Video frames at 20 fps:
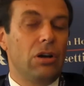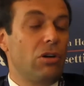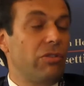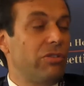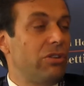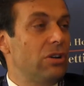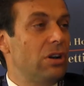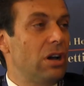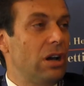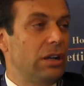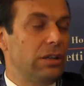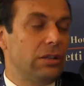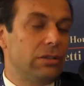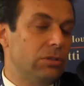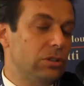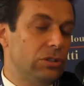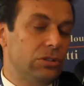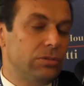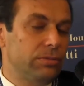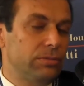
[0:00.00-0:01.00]
overnight,
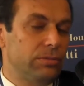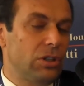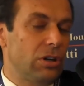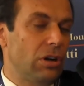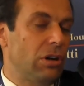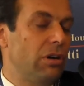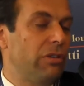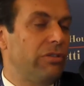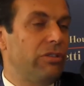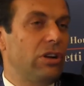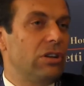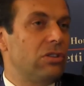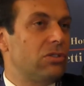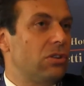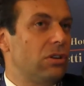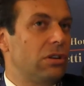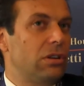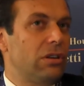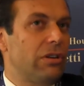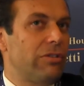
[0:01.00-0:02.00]
which, you know, hopefully
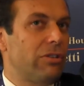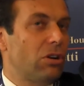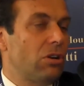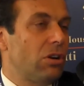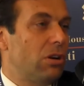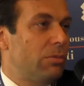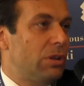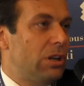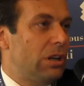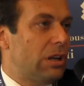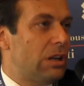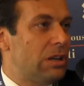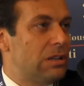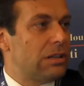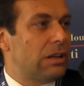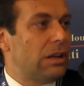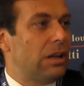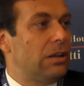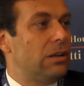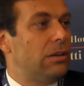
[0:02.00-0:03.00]
is never going to be the
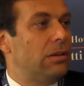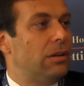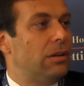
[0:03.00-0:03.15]
case again.